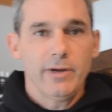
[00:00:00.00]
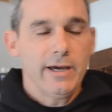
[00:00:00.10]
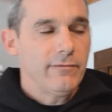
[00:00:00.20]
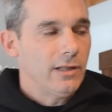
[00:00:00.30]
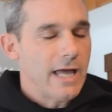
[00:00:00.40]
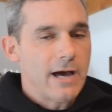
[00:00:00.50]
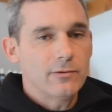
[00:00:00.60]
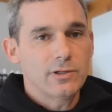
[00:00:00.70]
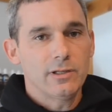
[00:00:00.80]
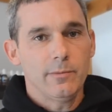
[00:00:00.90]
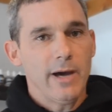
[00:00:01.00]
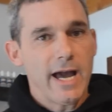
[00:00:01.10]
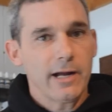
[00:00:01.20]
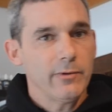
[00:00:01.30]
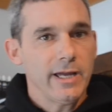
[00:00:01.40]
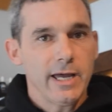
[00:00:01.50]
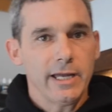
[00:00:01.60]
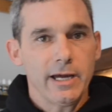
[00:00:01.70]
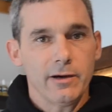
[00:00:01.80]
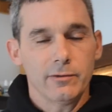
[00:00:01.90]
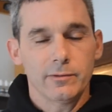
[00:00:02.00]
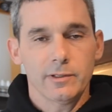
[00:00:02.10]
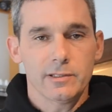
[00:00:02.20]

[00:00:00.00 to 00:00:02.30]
We have a lounge in the back, we hang out.